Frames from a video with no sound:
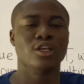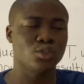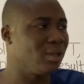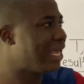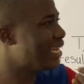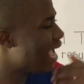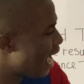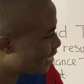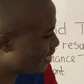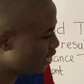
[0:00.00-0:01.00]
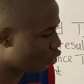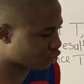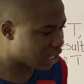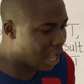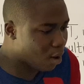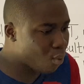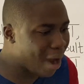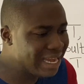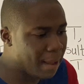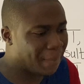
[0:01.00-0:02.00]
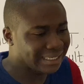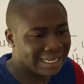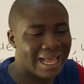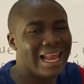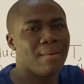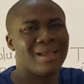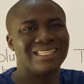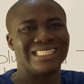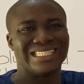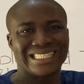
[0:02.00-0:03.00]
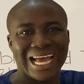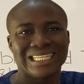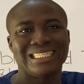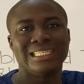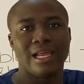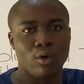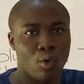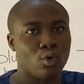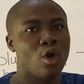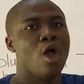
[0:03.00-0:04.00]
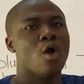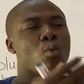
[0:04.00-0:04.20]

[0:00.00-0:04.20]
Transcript: So they're not asking us, when a particular element is standing alone,